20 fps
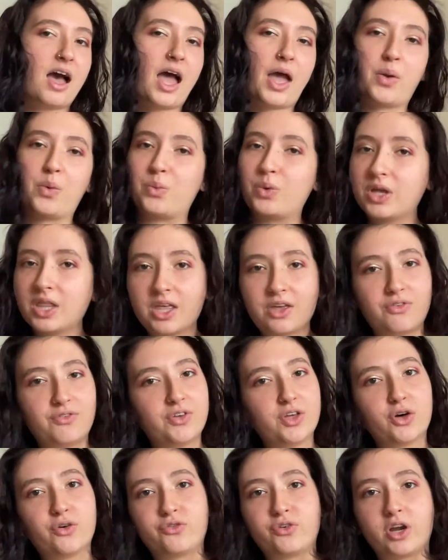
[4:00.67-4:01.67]
I really
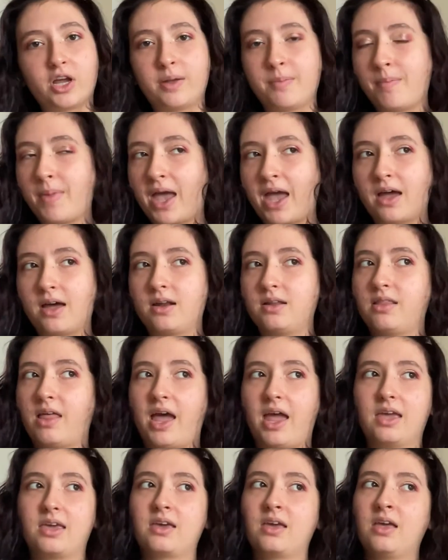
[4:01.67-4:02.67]
feel for him, man.
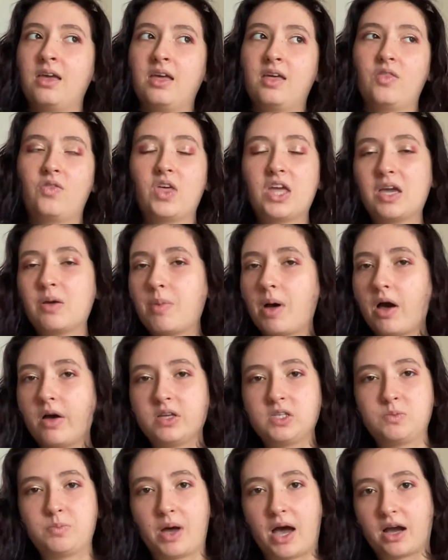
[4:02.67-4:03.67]
Like, think about
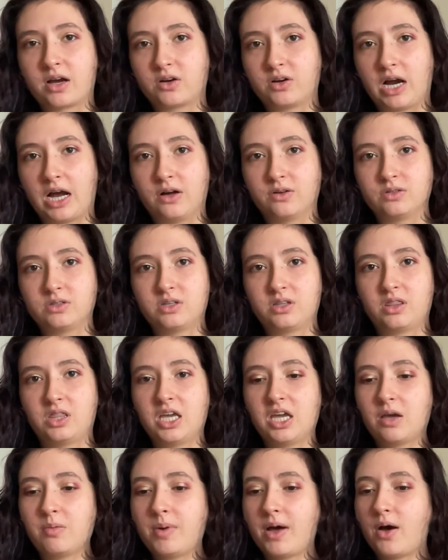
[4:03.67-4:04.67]
his background.
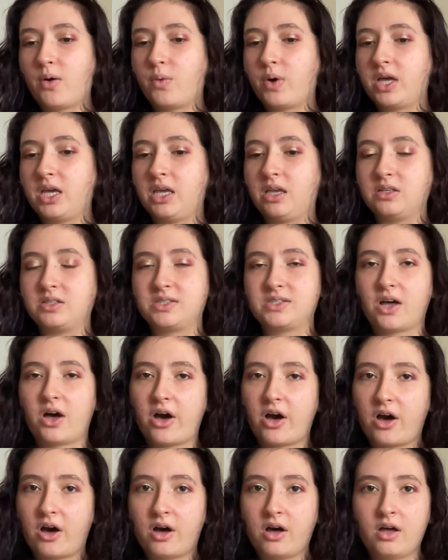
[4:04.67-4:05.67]
Think about what he
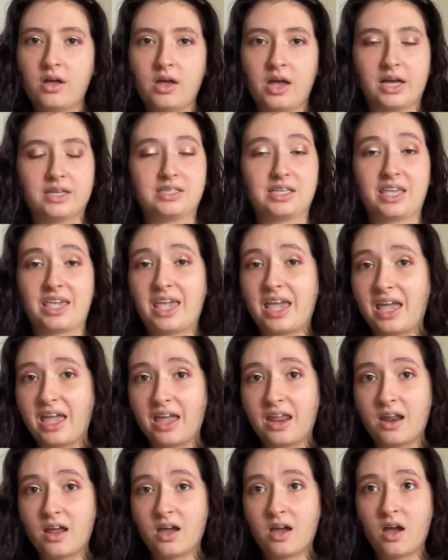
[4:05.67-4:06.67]
saw as a
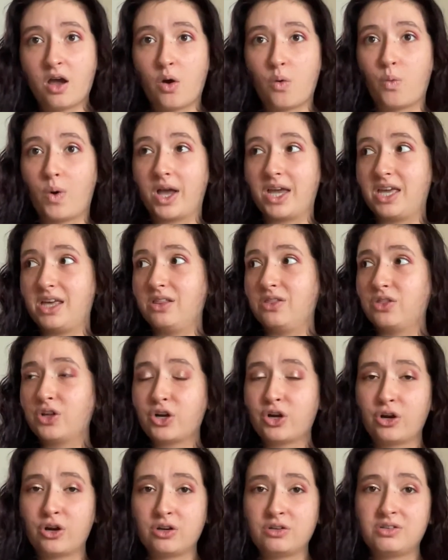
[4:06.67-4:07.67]
kid, what he
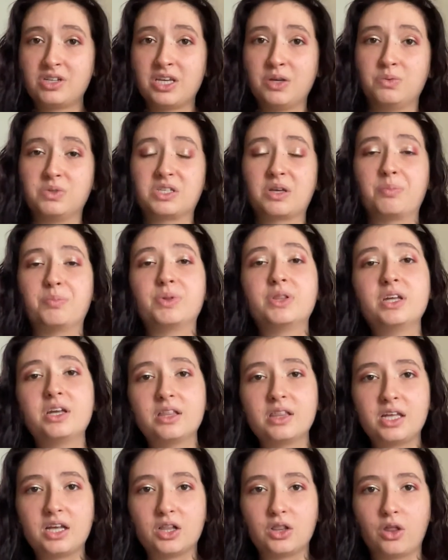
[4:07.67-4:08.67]
learned. He was
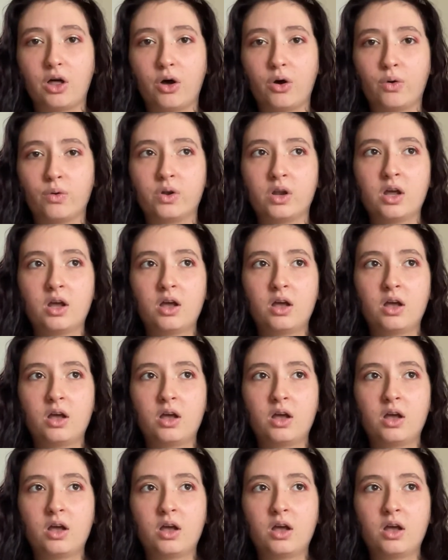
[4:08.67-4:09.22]
completely alone.